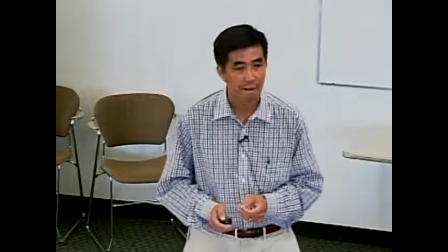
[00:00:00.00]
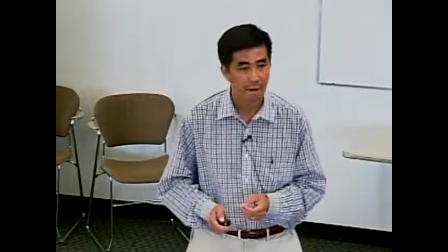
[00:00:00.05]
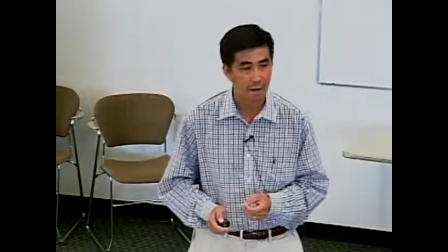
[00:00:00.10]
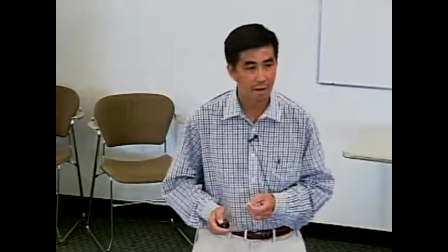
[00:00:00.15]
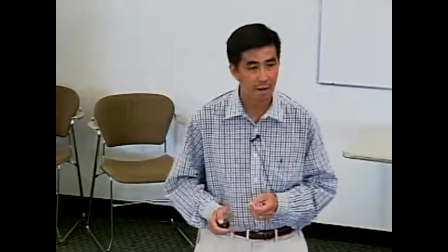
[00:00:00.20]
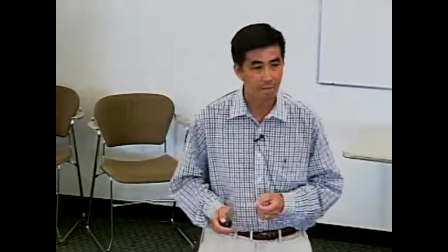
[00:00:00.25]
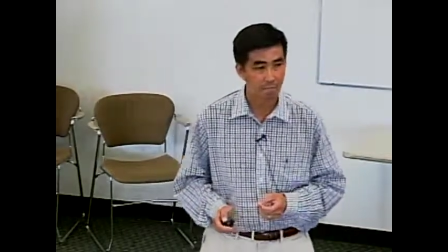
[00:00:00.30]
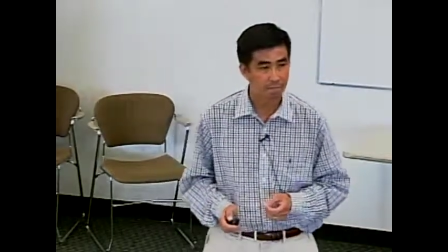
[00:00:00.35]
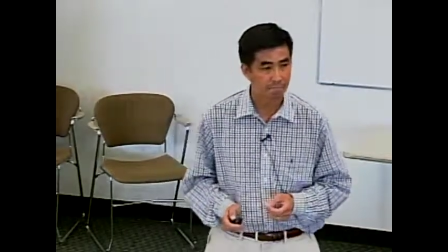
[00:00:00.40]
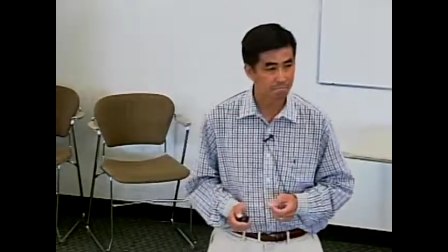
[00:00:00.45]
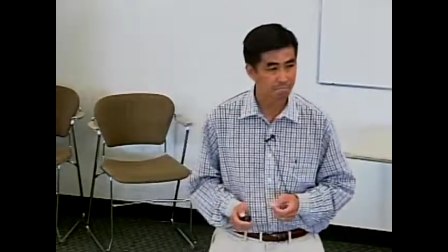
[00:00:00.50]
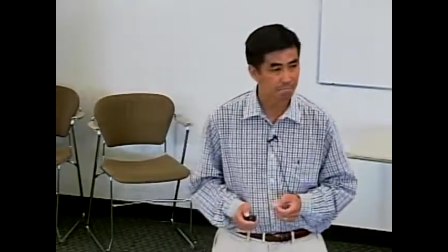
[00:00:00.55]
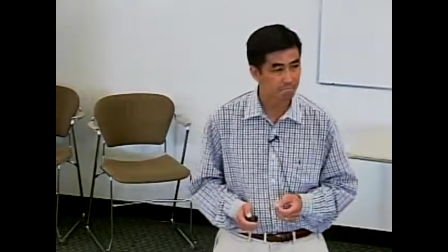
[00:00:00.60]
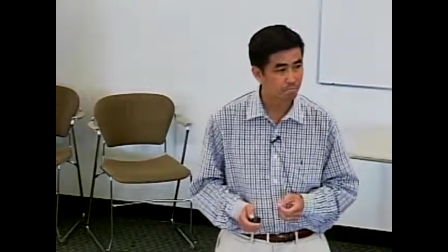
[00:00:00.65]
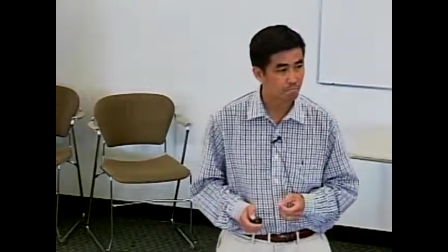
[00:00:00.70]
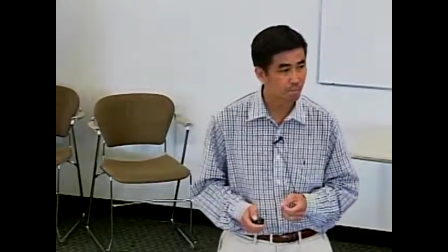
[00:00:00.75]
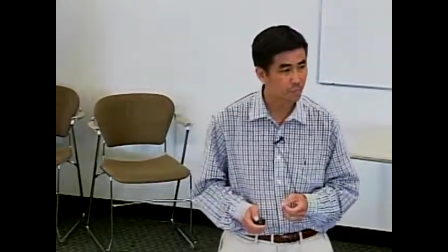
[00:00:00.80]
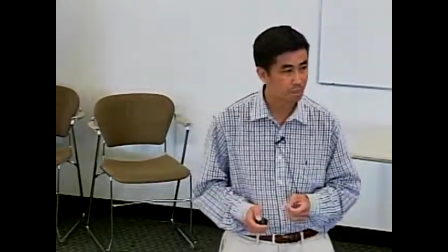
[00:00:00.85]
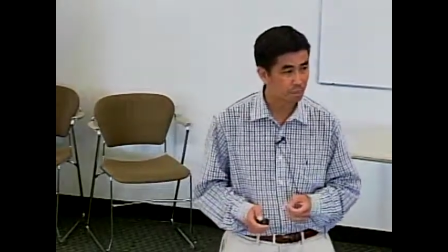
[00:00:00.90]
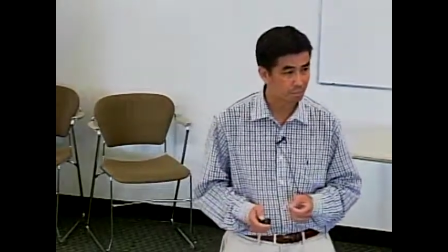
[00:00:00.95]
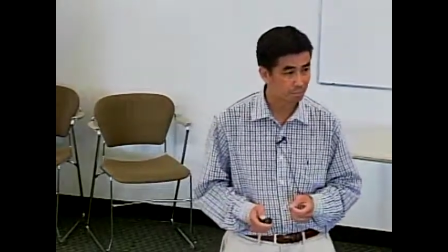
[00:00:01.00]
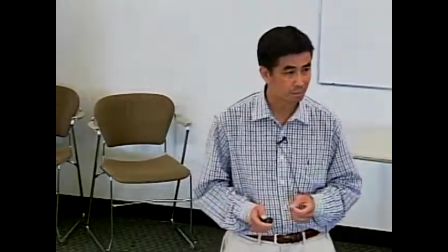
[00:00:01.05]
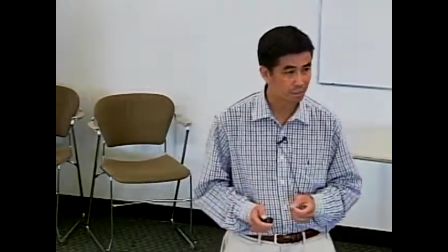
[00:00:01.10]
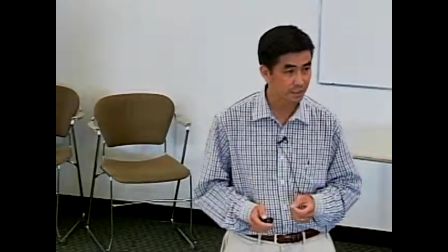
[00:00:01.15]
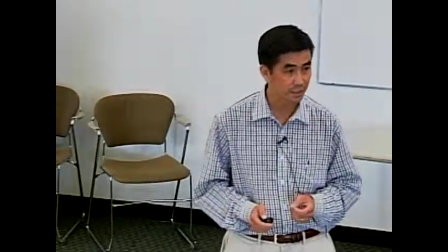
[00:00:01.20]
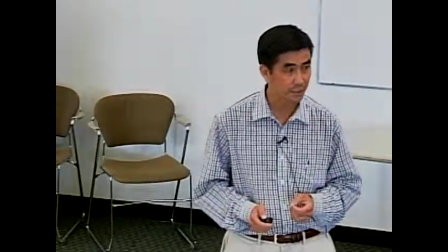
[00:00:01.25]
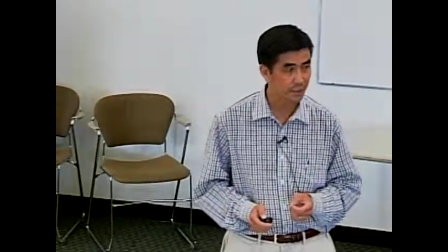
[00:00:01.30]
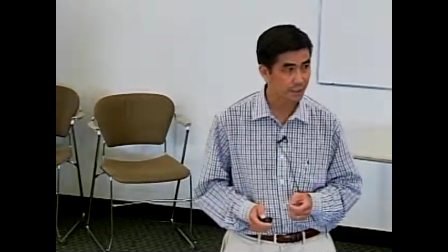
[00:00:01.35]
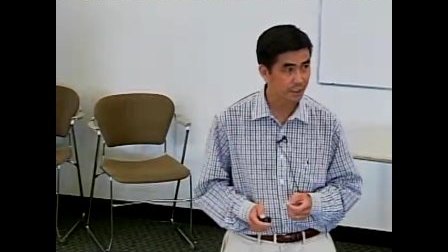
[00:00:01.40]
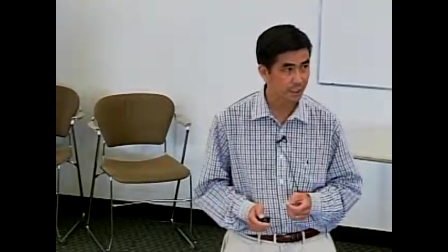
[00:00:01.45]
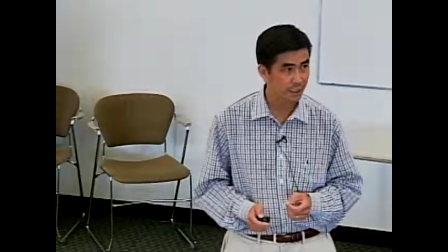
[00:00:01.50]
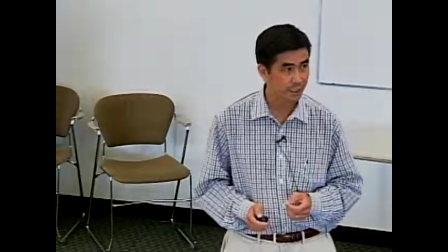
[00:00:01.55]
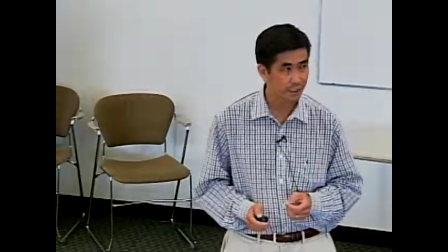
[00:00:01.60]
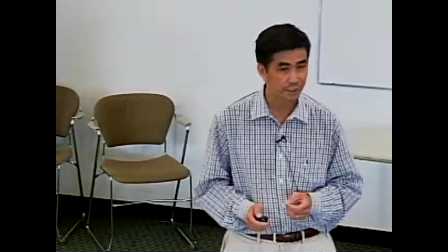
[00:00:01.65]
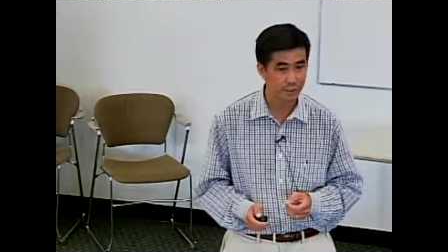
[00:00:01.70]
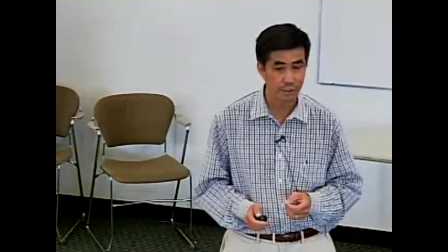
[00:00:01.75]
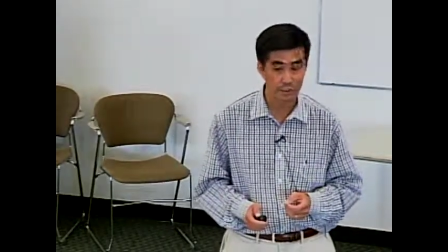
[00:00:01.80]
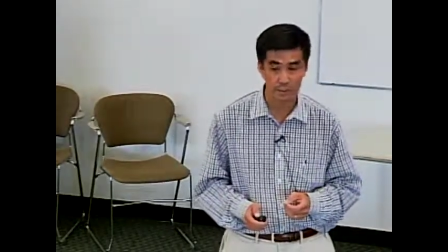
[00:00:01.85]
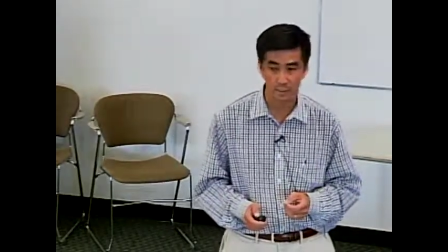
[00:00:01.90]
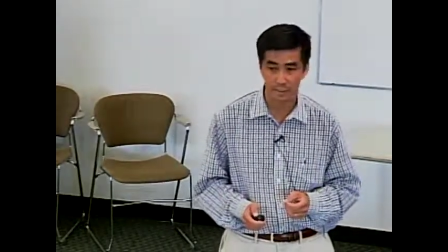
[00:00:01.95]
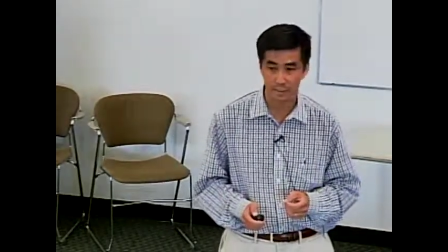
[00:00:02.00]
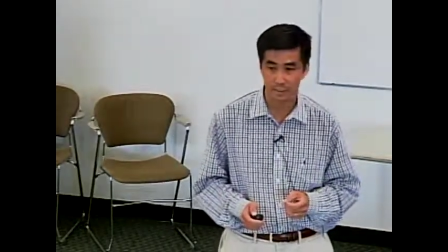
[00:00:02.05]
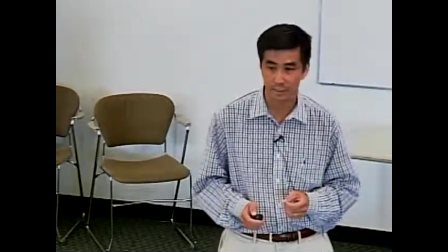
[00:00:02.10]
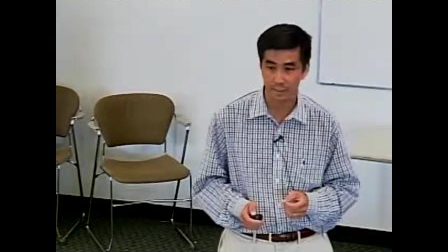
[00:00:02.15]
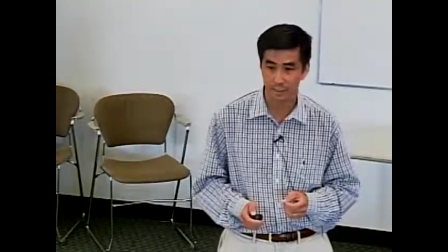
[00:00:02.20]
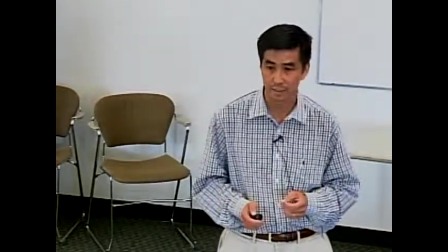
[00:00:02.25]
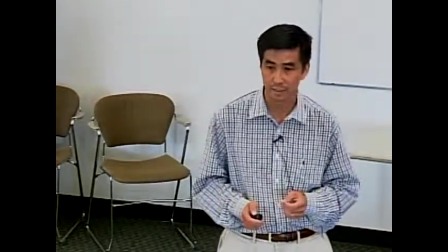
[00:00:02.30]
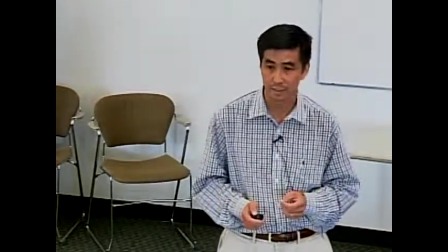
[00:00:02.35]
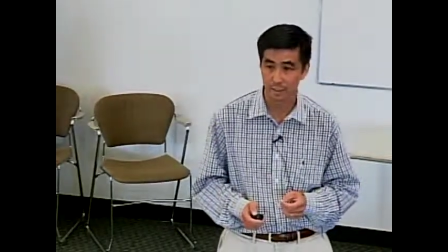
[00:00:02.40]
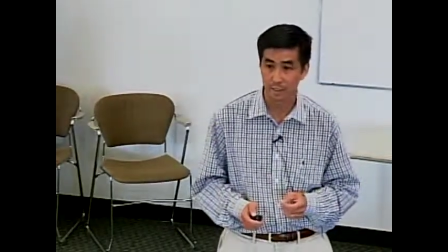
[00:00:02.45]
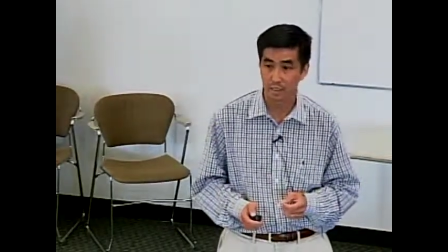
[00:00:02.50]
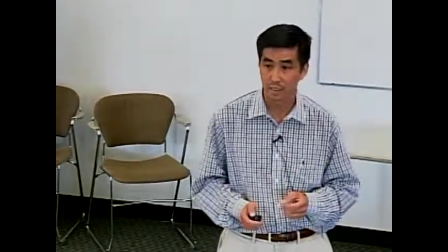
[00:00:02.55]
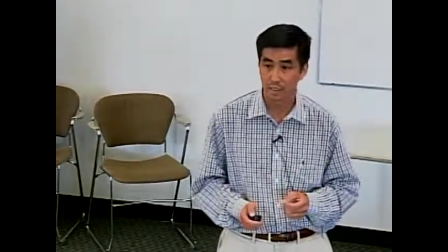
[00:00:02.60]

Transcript: Um, some things that changed is that uh,